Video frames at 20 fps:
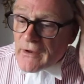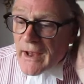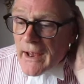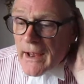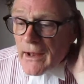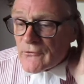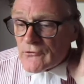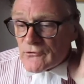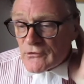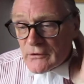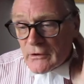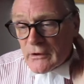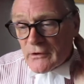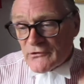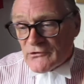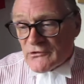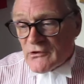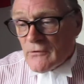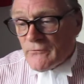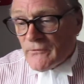and
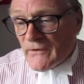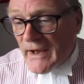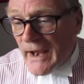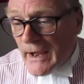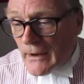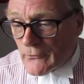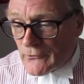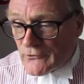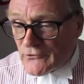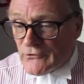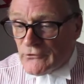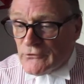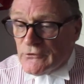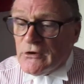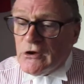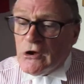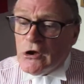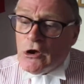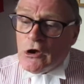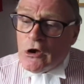Sophie Harrison
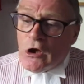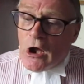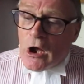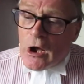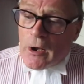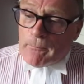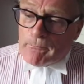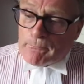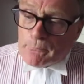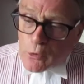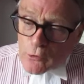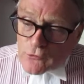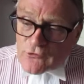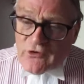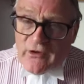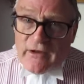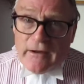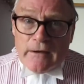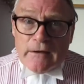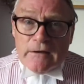
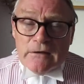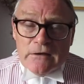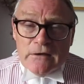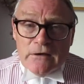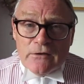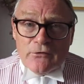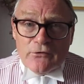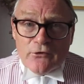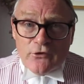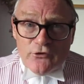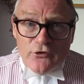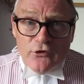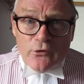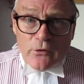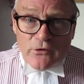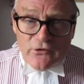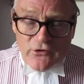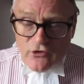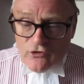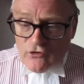putting the new
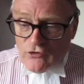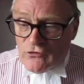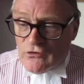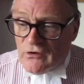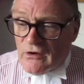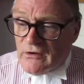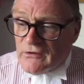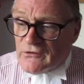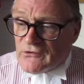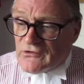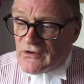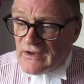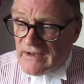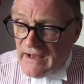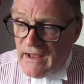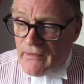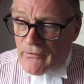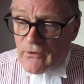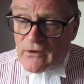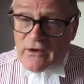edition
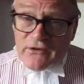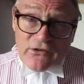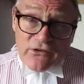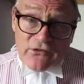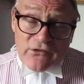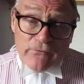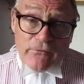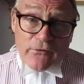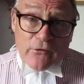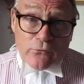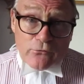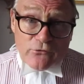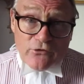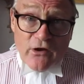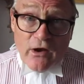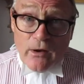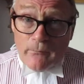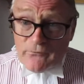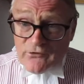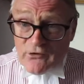together at a difficult
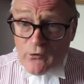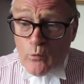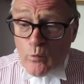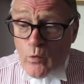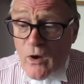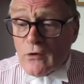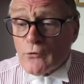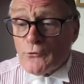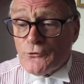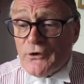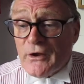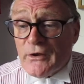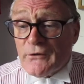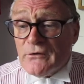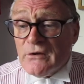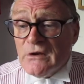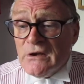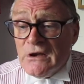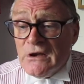time. So well done